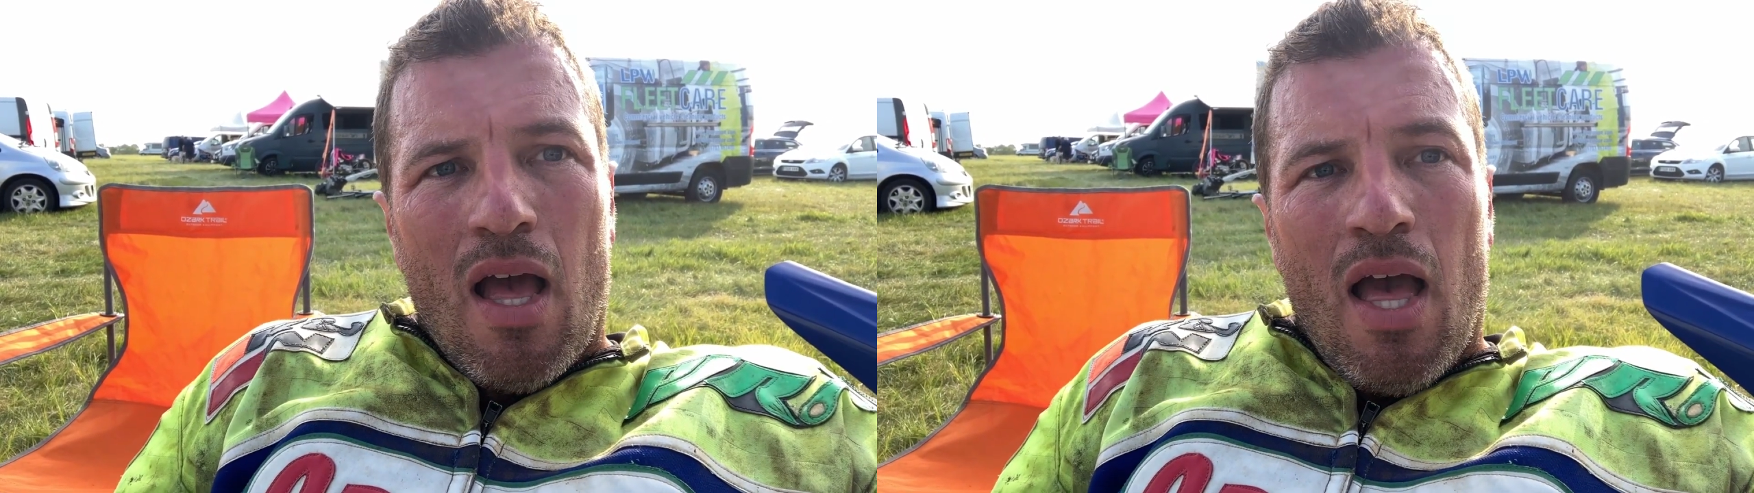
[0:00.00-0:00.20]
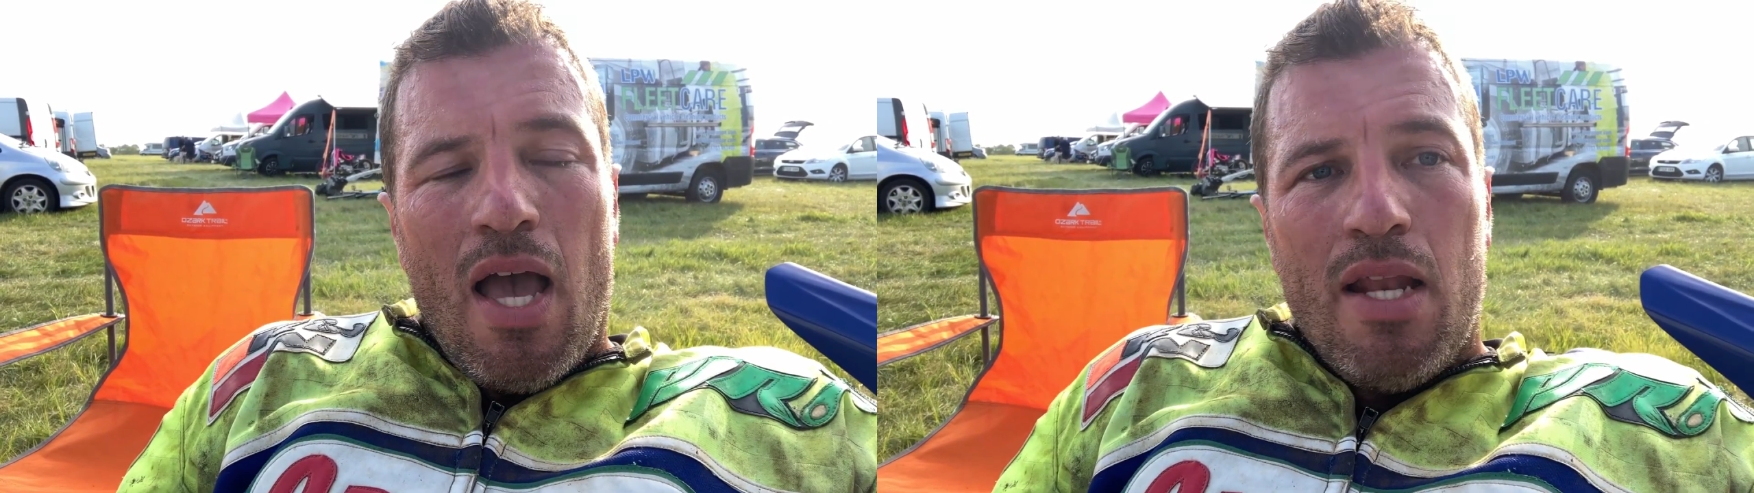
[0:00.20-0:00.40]

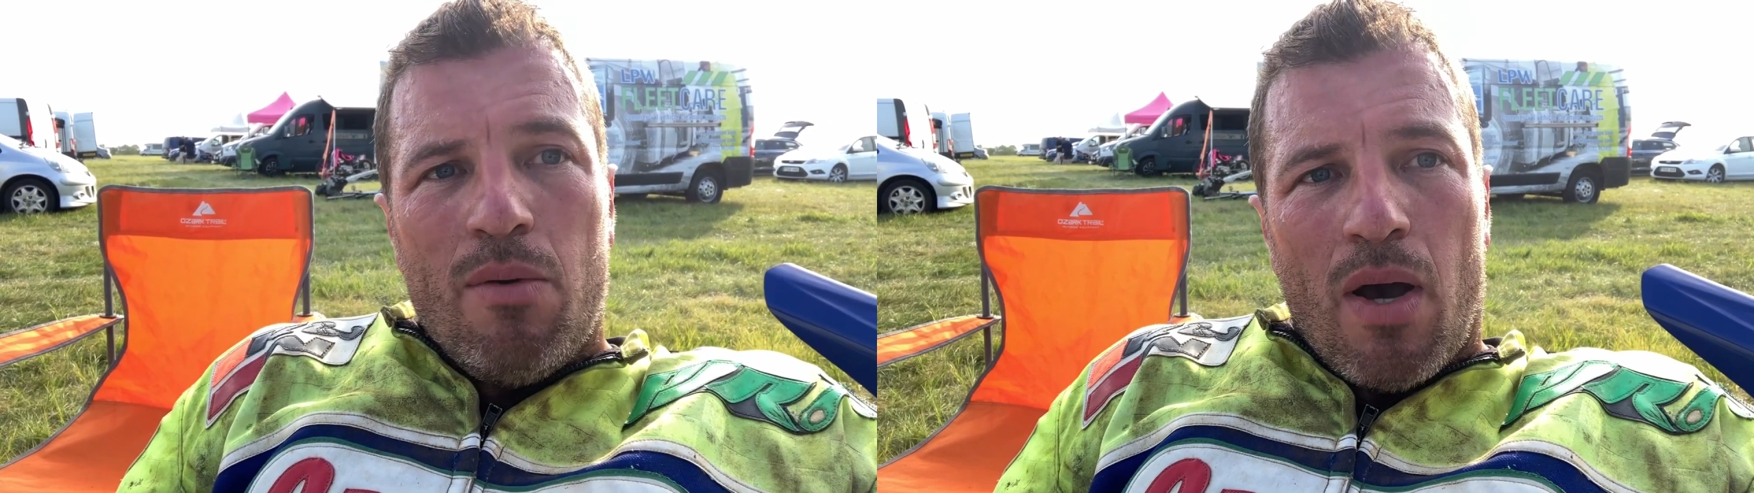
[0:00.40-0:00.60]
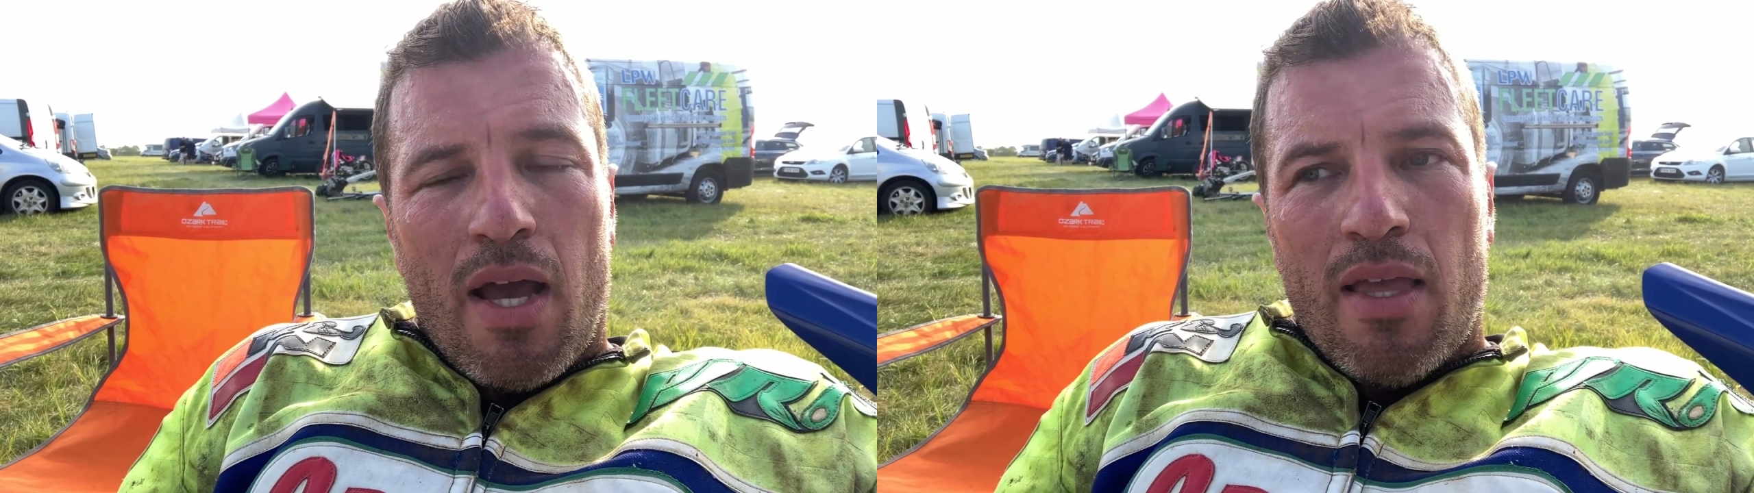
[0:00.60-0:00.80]

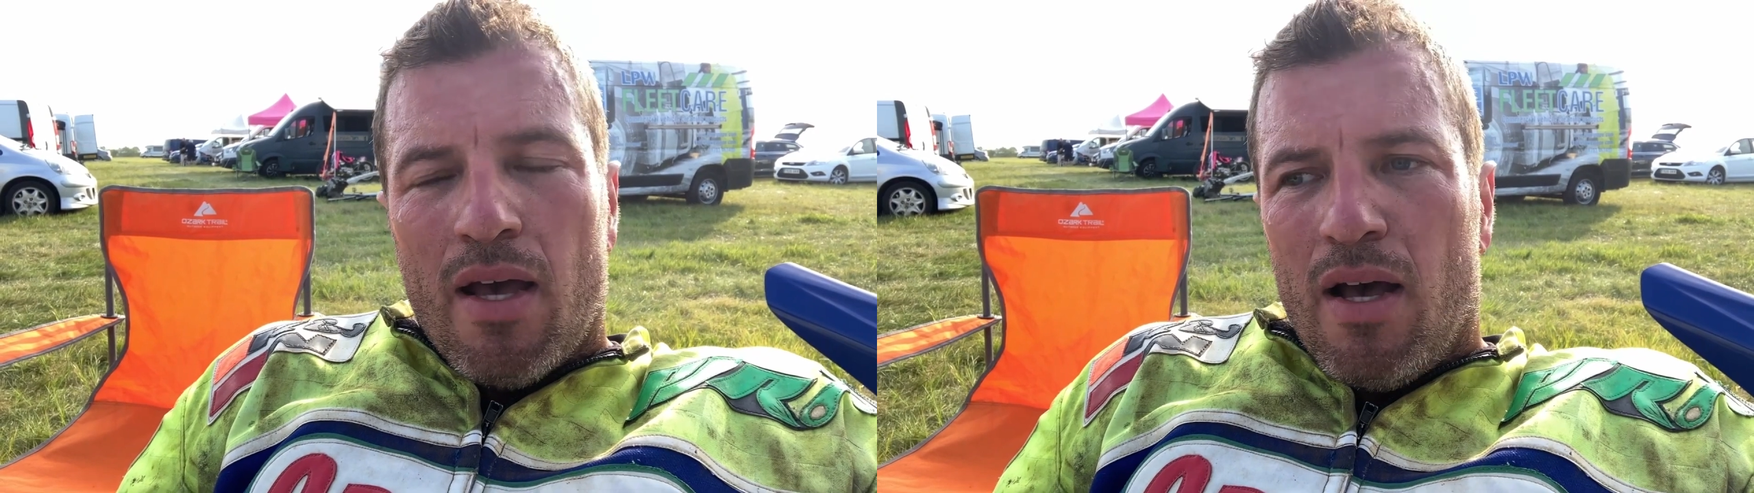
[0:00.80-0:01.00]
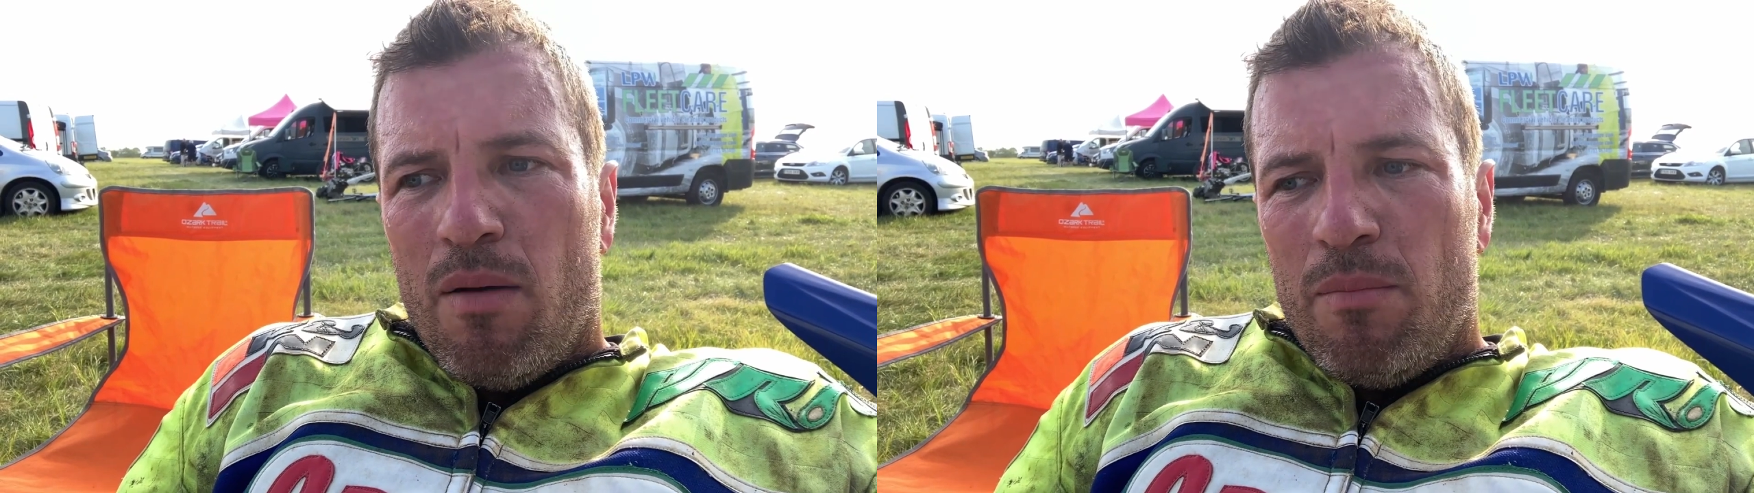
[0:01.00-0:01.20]
anyway,
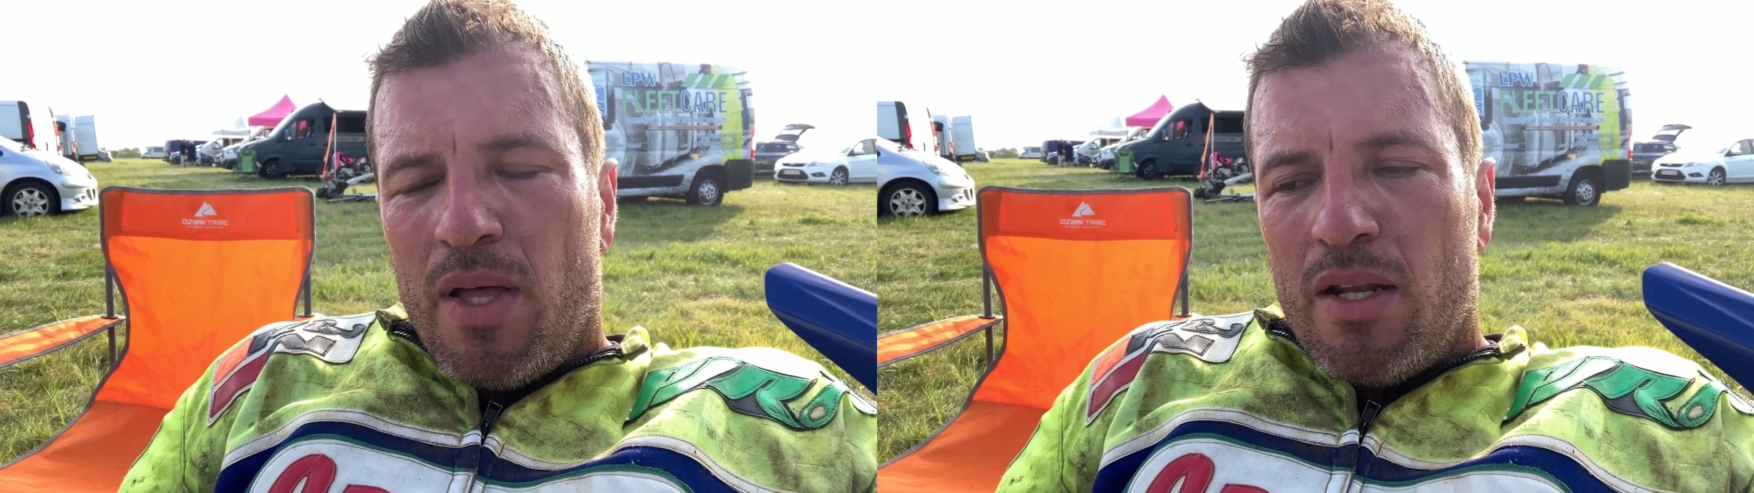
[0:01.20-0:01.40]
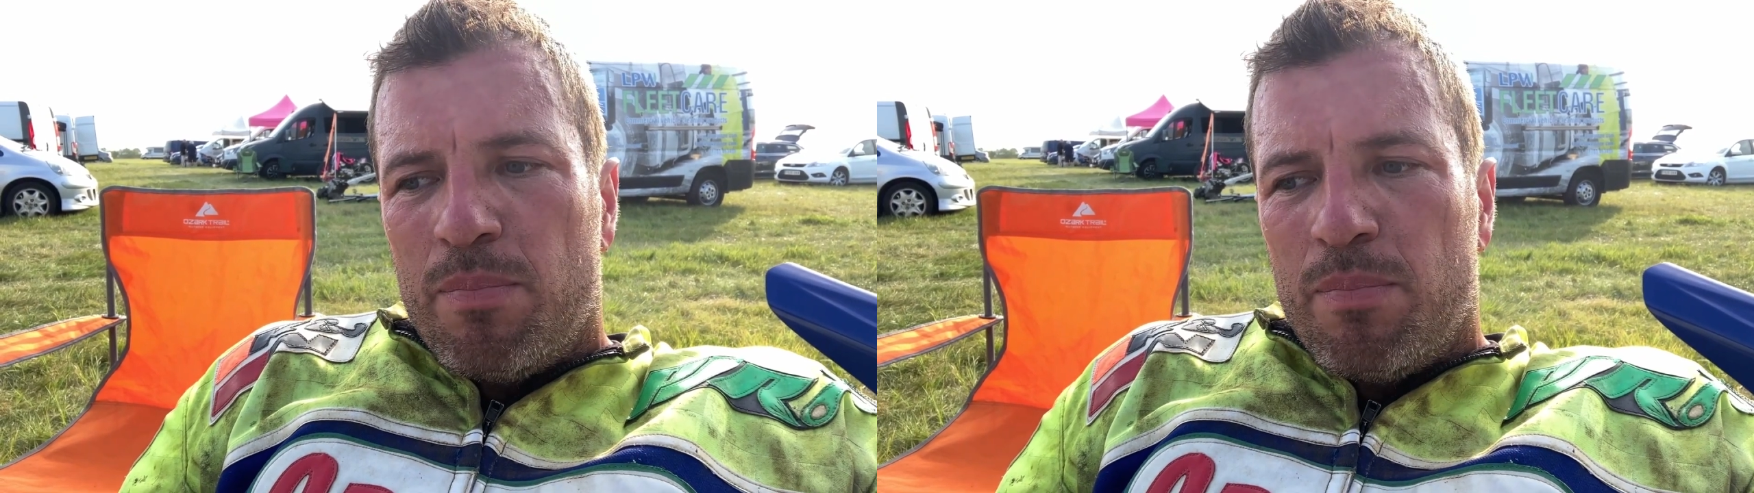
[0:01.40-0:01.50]
had